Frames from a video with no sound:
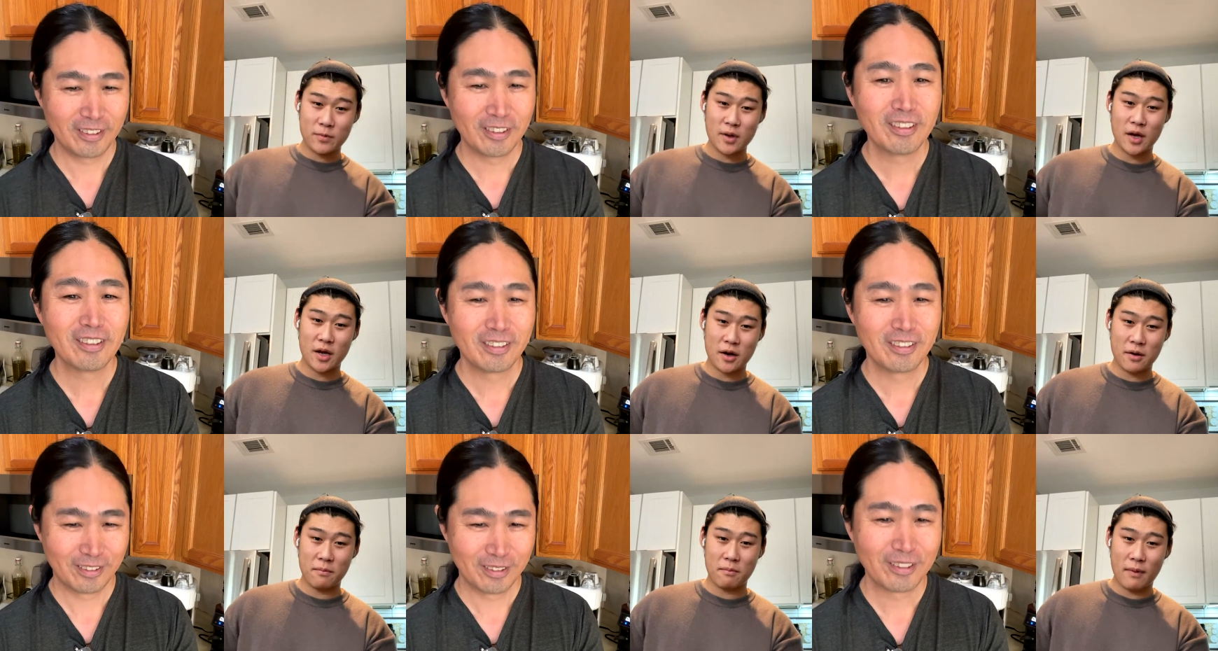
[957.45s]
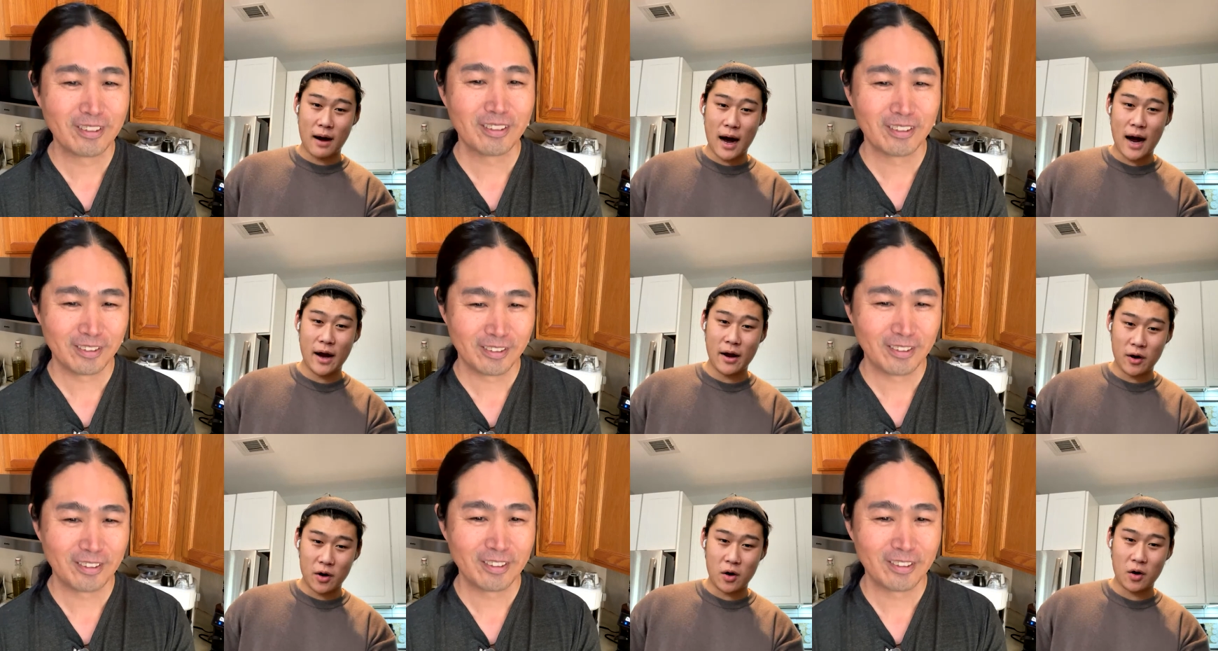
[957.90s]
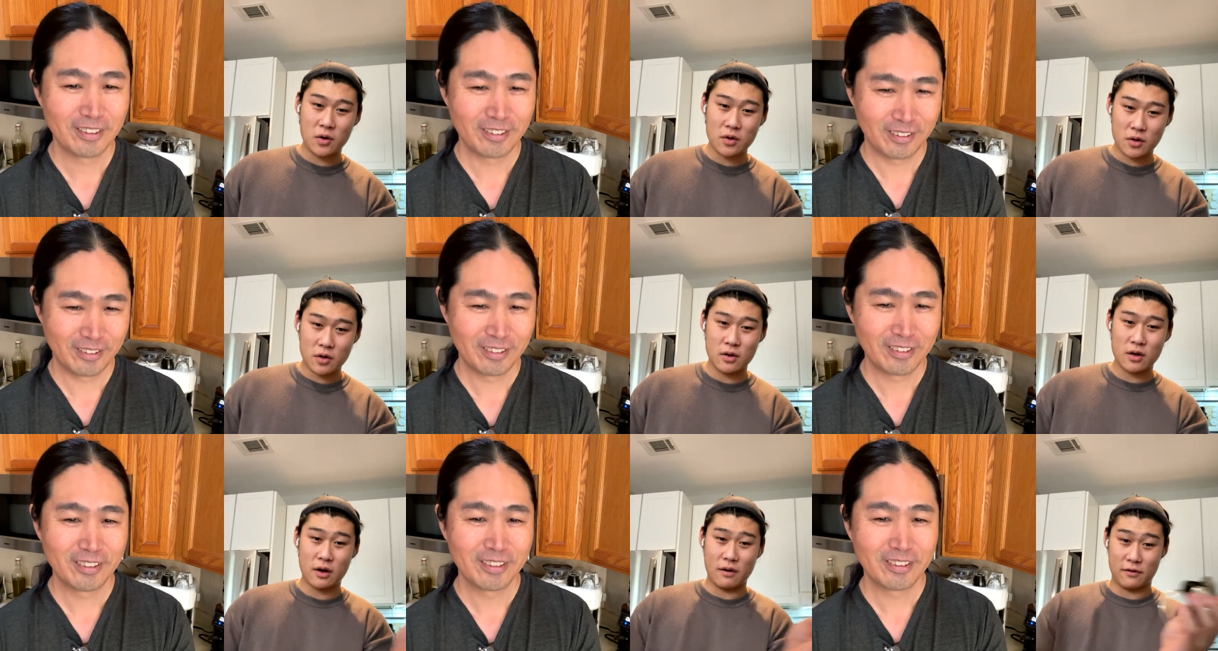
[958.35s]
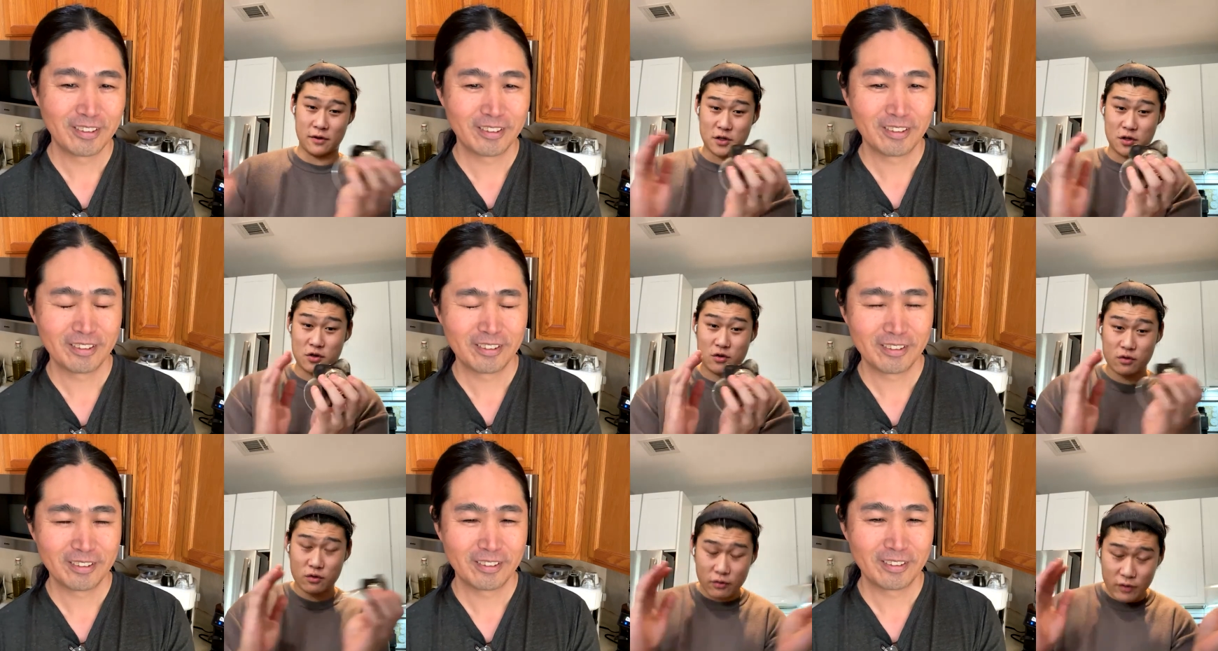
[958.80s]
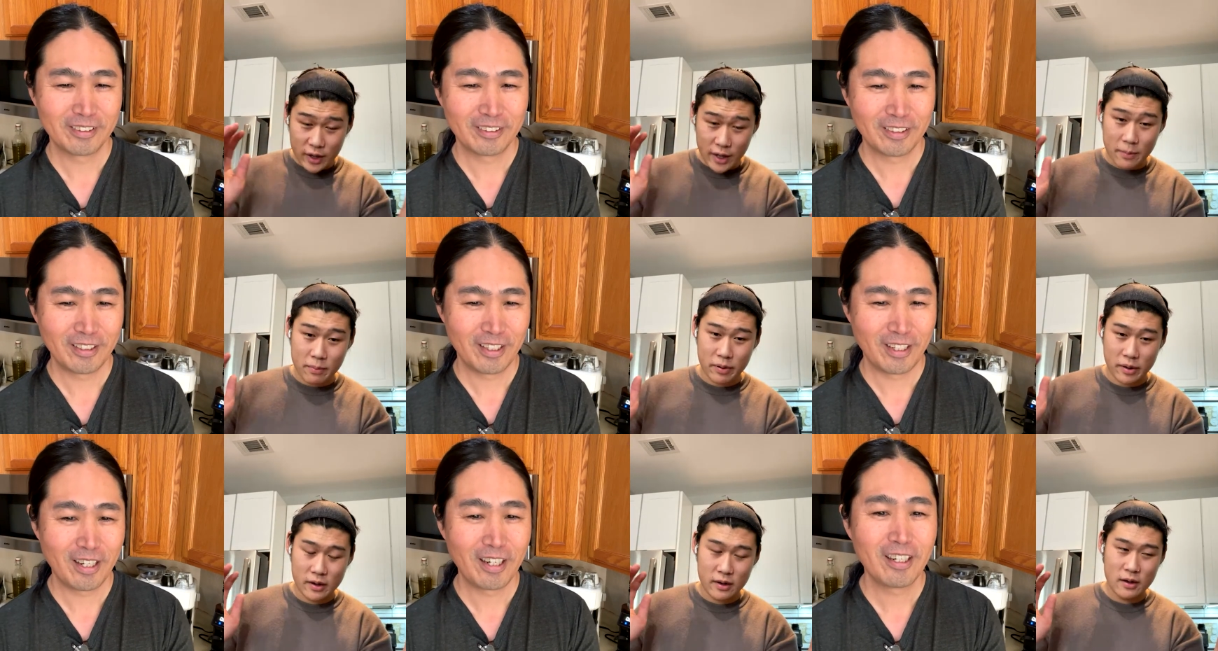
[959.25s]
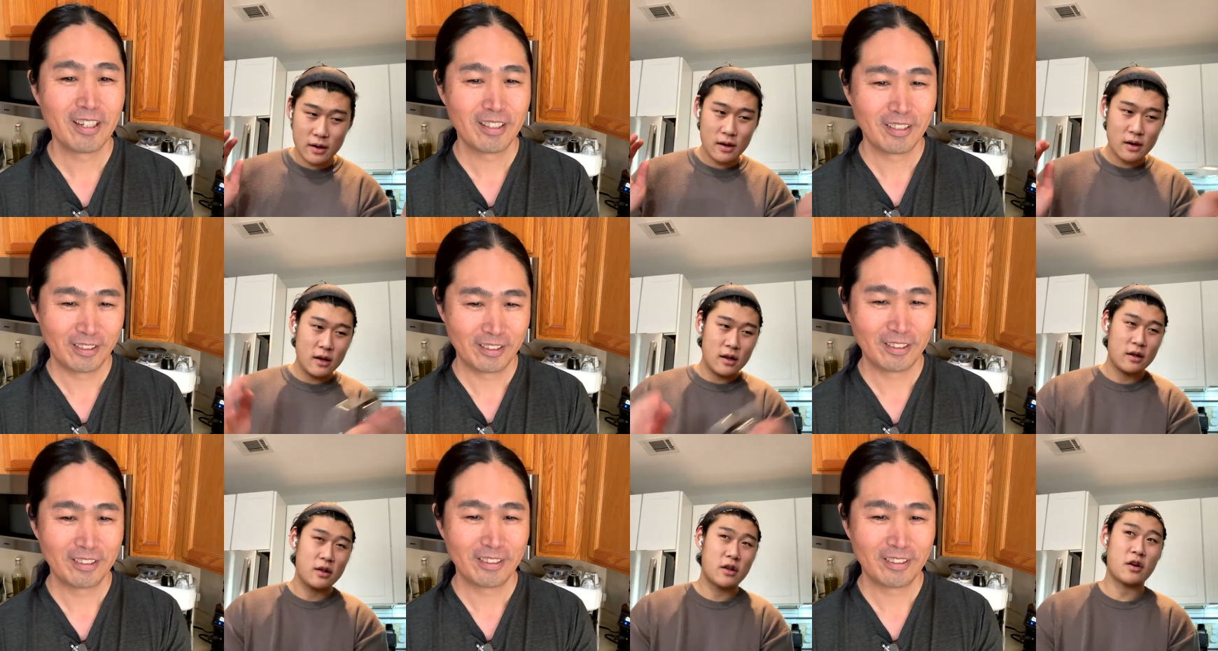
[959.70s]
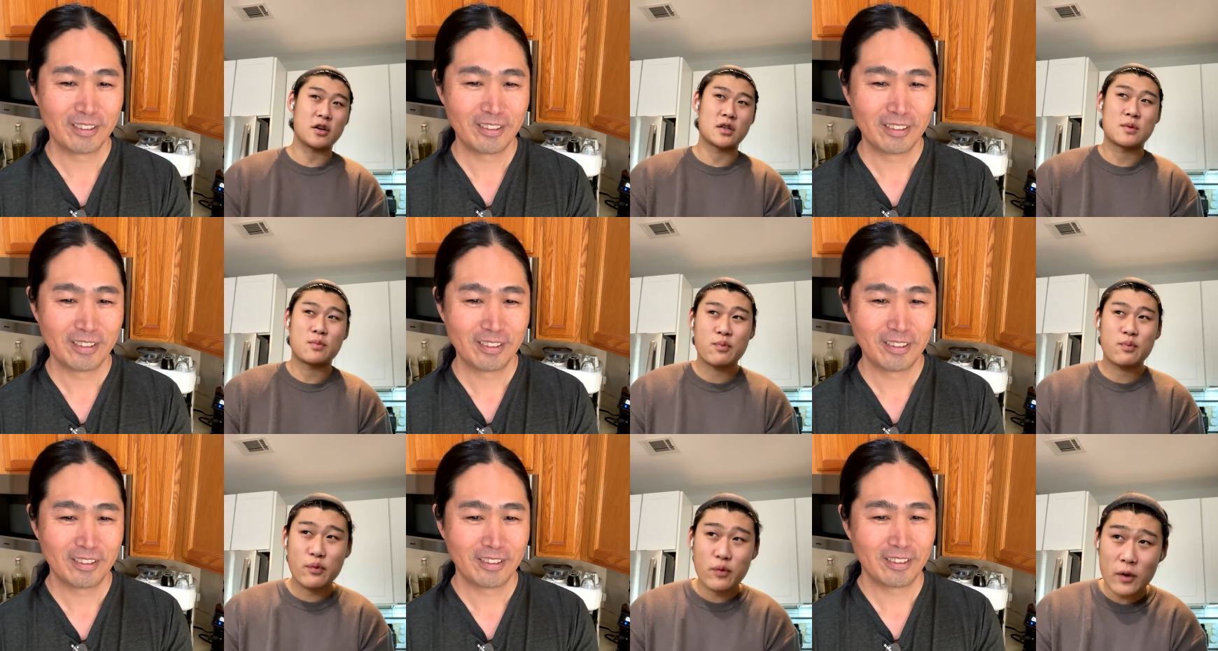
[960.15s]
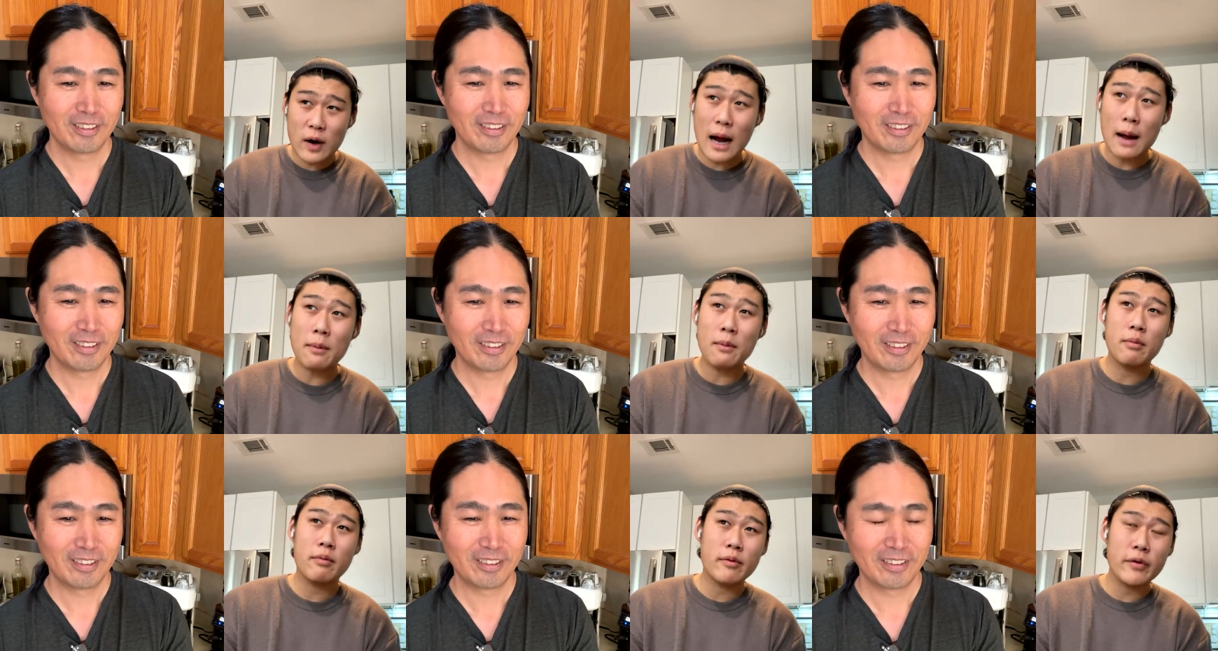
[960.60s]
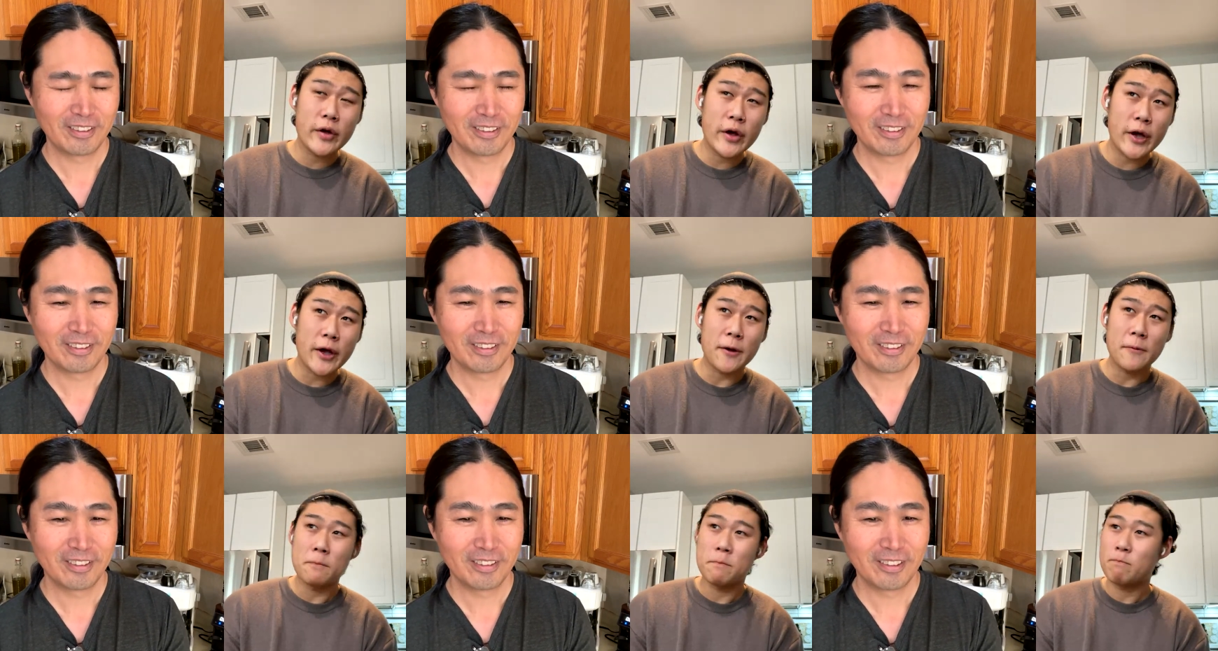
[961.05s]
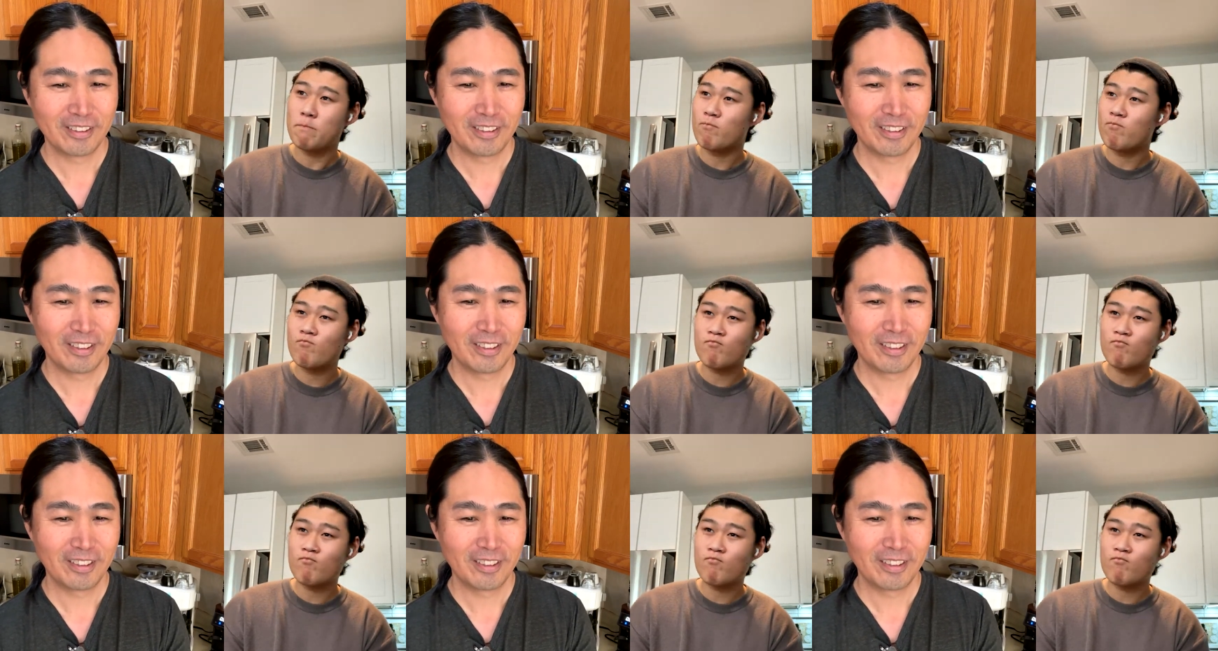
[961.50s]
Speaker 1: in a mile of a strip, there's probably